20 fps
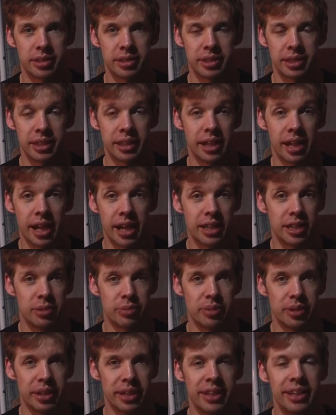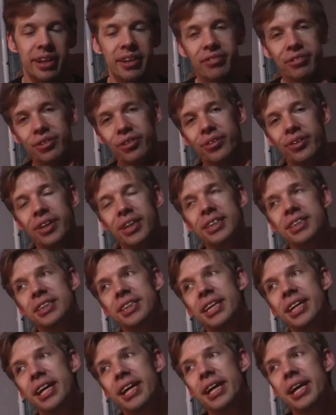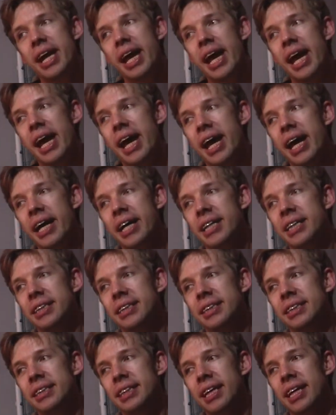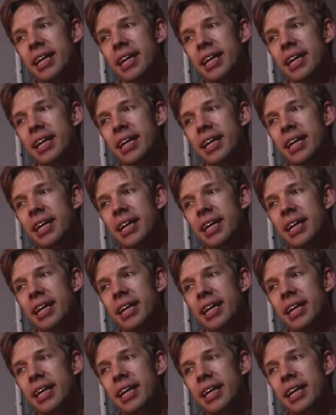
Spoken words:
scene, had to be in there, of course. And,